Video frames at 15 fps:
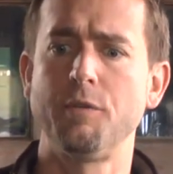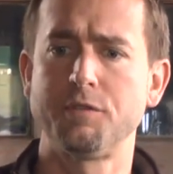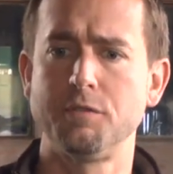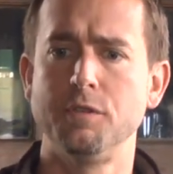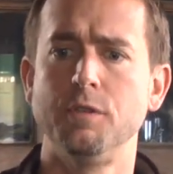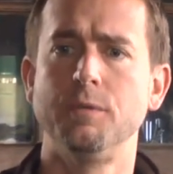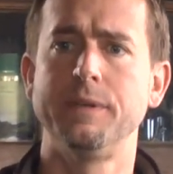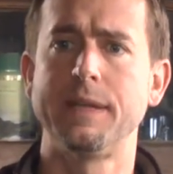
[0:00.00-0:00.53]

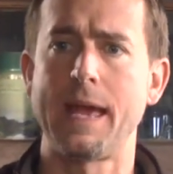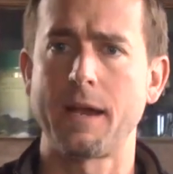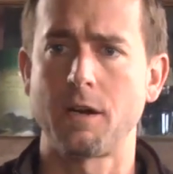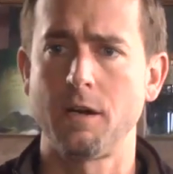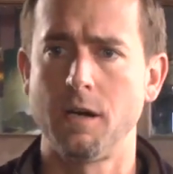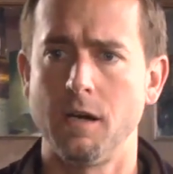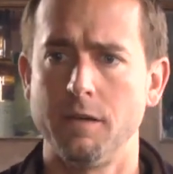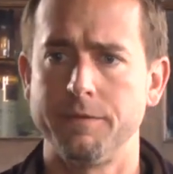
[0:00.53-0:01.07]
new in that
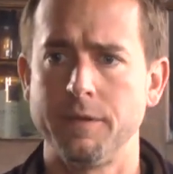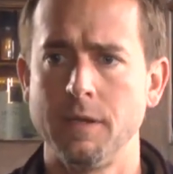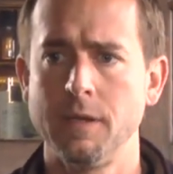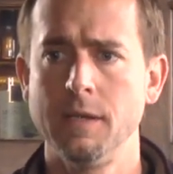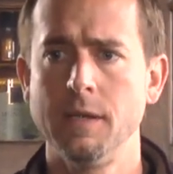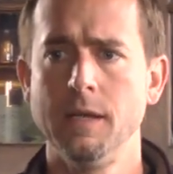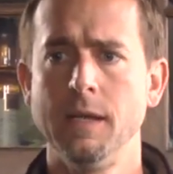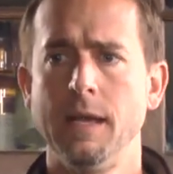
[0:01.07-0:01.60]
curve.
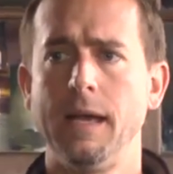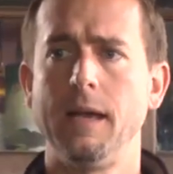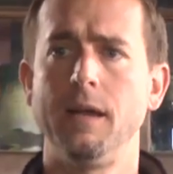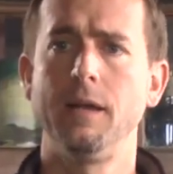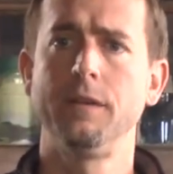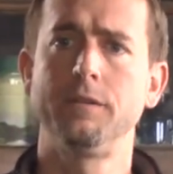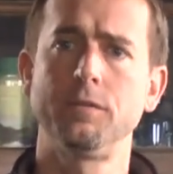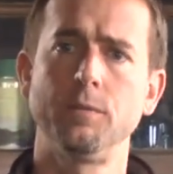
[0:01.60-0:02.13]

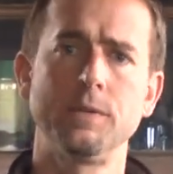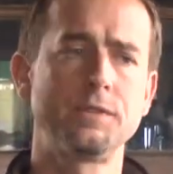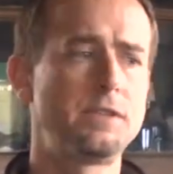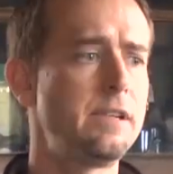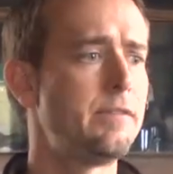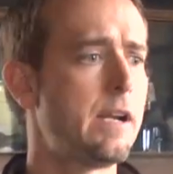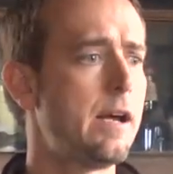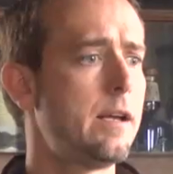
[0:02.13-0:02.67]
And so when
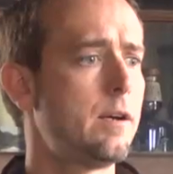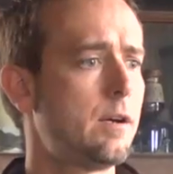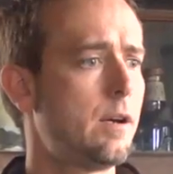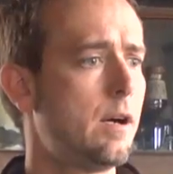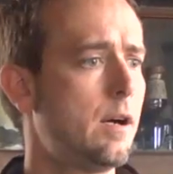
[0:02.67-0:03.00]
Steve and I